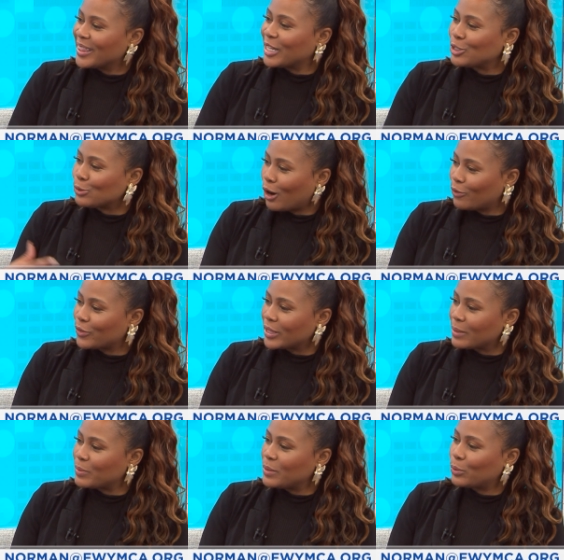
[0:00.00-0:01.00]
that you offer
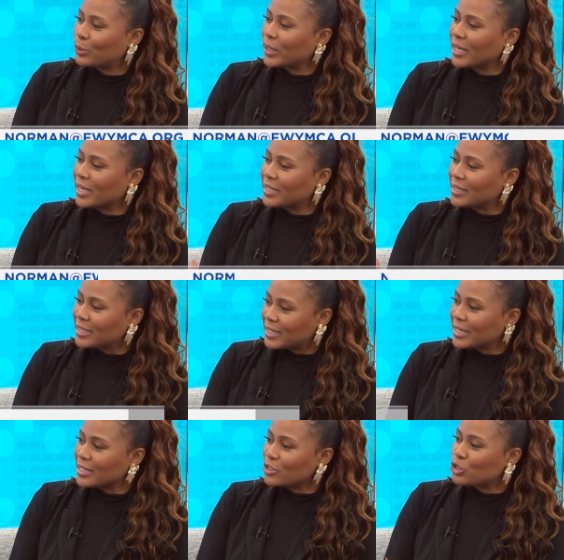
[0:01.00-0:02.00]
that people can
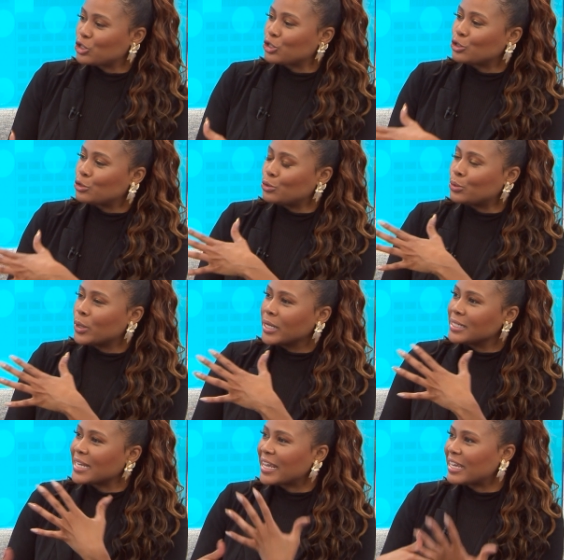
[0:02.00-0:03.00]
get to
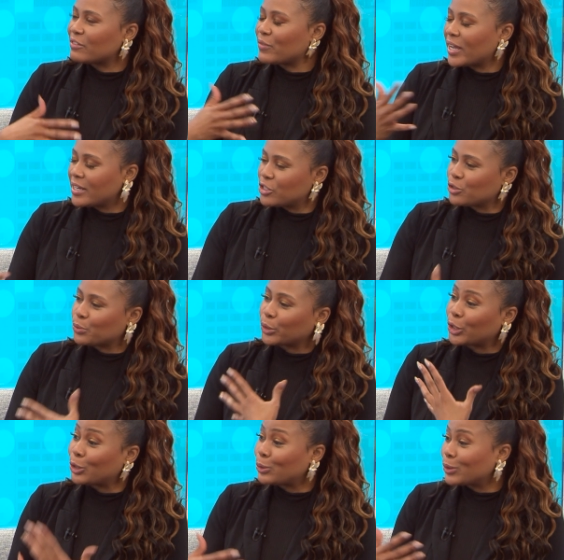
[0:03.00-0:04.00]
take advantage and
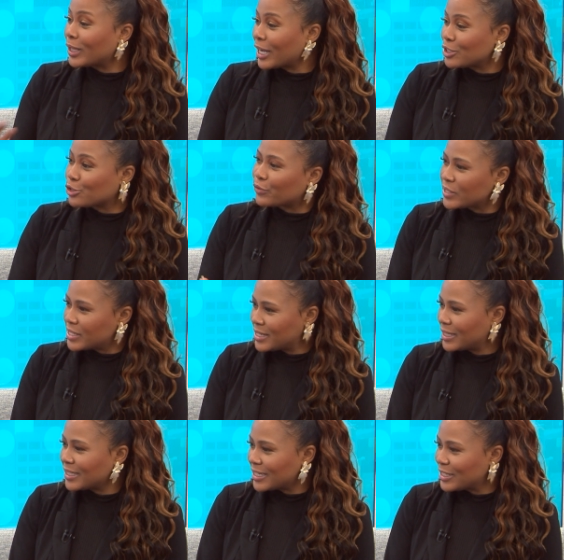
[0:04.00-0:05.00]
really utilize your
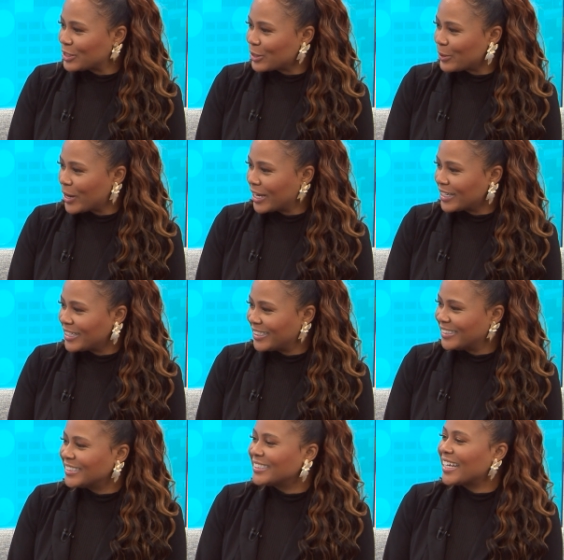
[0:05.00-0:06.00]
facilities, correct?
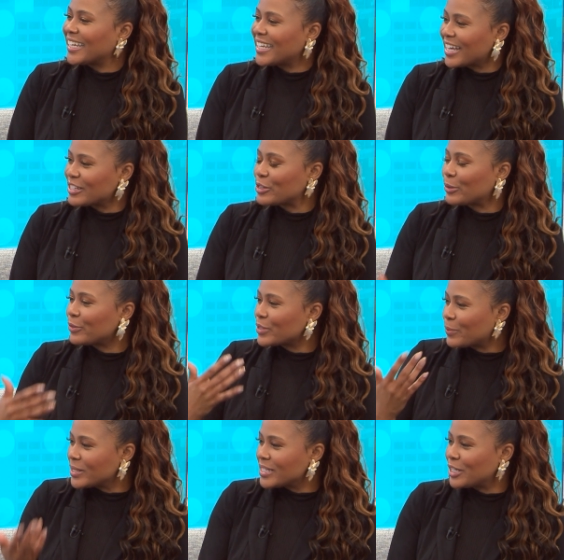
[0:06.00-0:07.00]
Correct. Yes. Yeah, so if
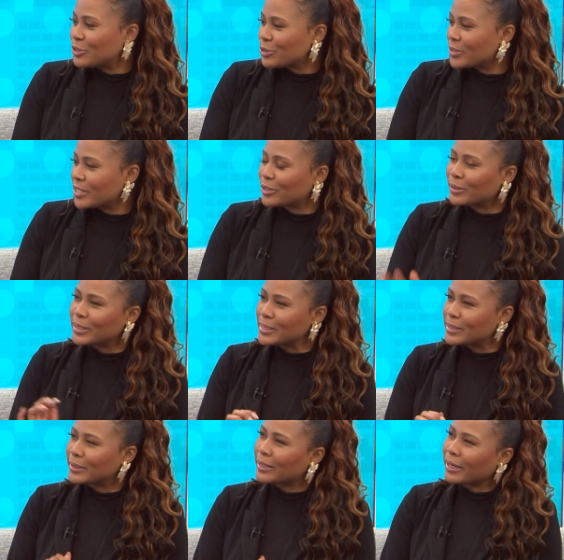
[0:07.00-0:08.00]
someone's interested, they're
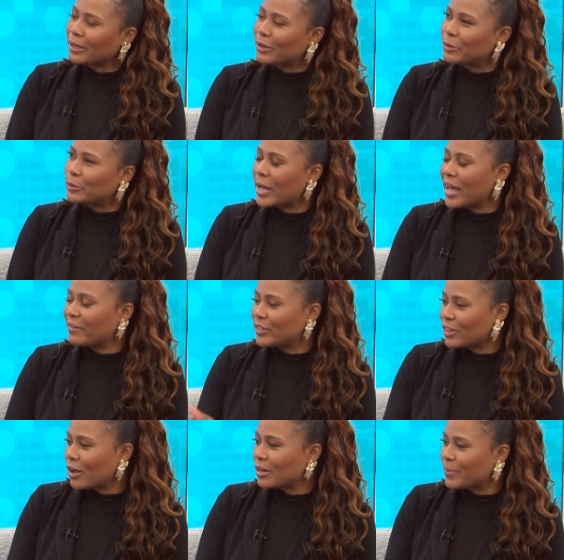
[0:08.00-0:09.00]
listening like, oh, well, I
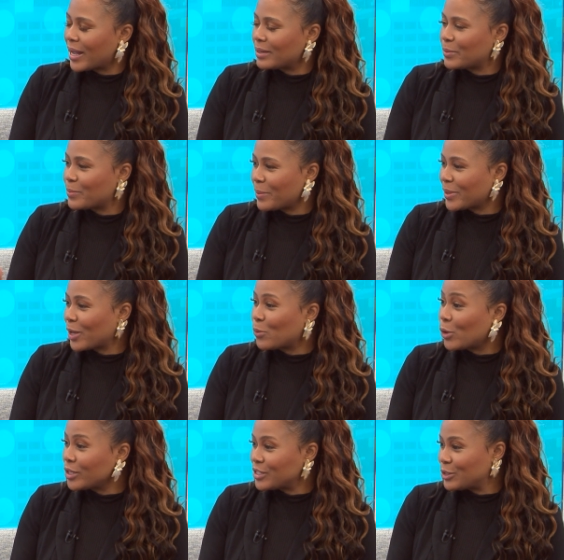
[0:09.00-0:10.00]
haven't thought about it, but maybe they
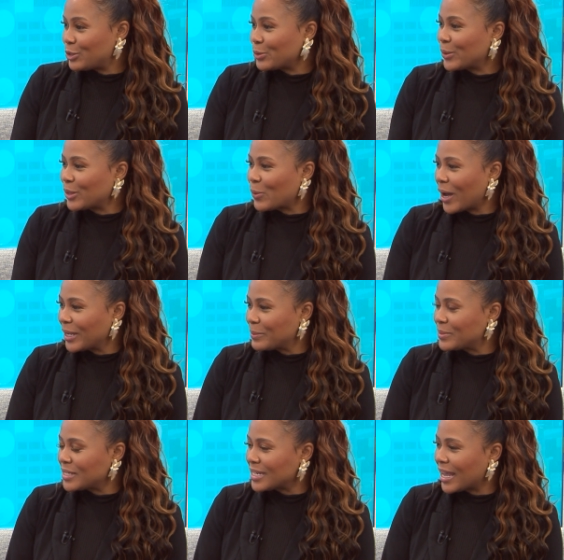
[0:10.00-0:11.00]
want to join the
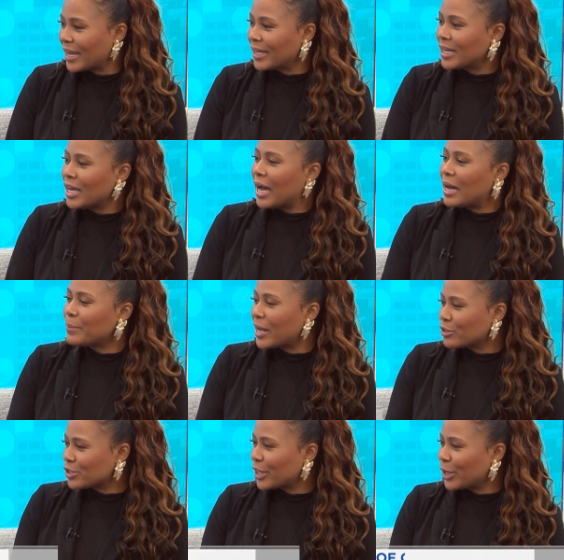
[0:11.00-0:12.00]
YMCA. Um,
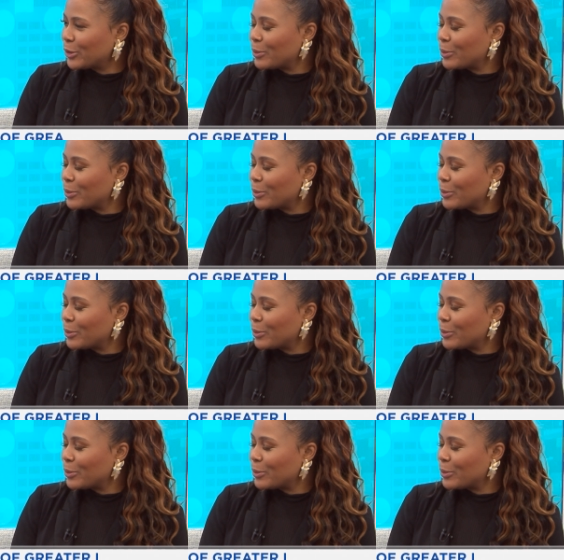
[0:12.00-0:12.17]
how should they go